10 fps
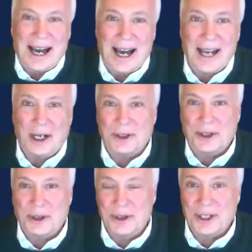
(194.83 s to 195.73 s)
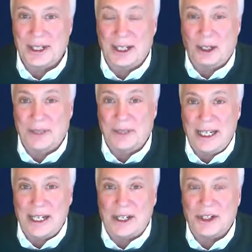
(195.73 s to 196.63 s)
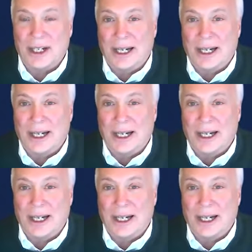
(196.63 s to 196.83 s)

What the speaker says: I also use it to help teach.